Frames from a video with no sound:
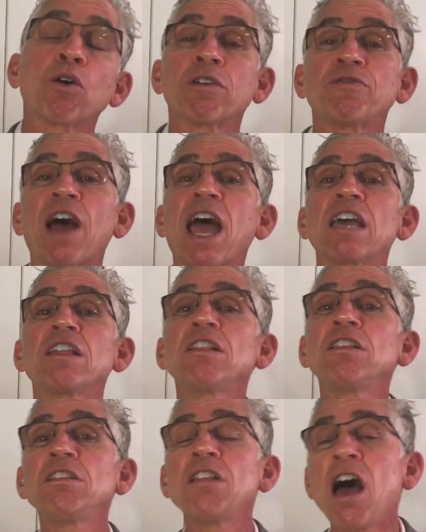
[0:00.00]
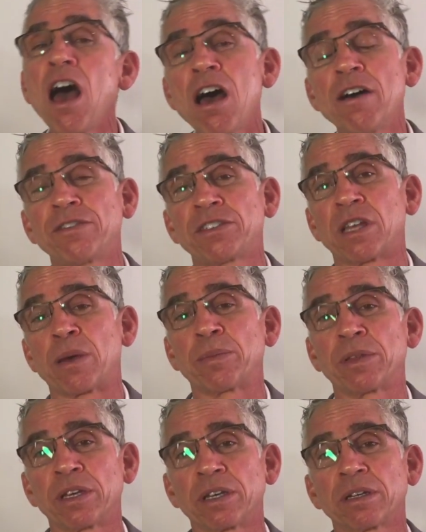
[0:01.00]
or if I love
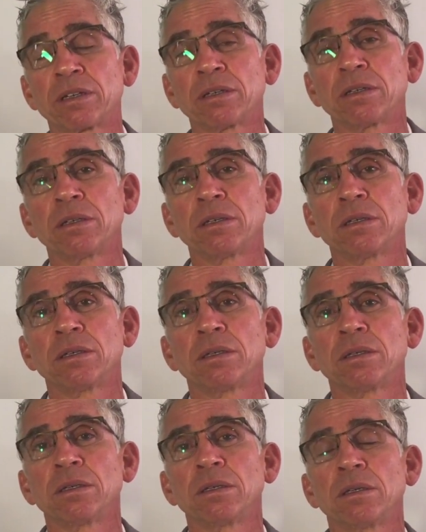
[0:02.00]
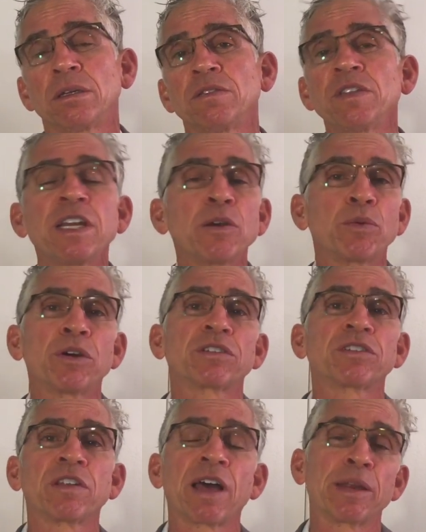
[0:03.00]
something, then it
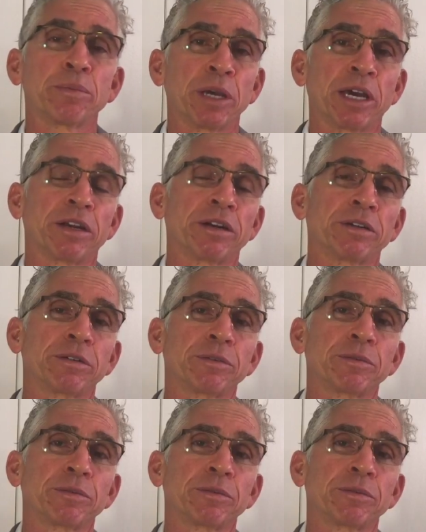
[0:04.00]
works a lot better.